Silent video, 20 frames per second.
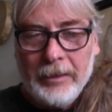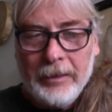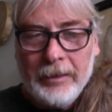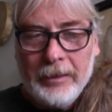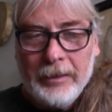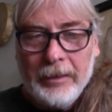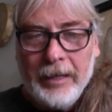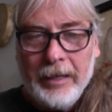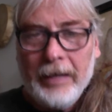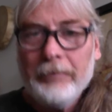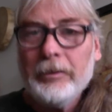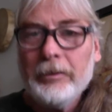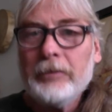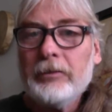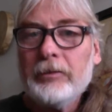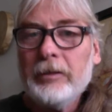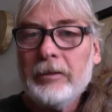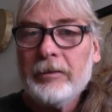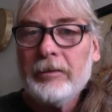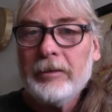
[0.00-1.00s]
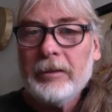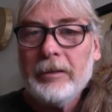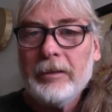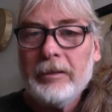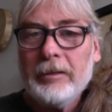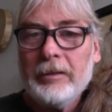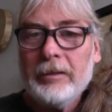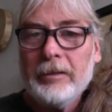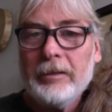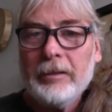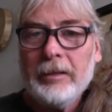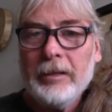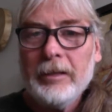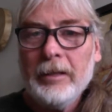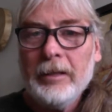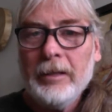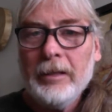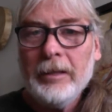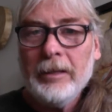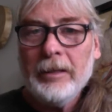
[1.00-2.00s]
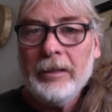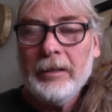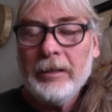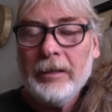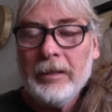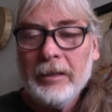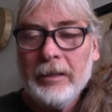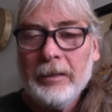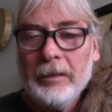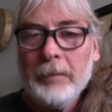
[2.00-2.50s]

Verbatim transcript: have assisted in uh,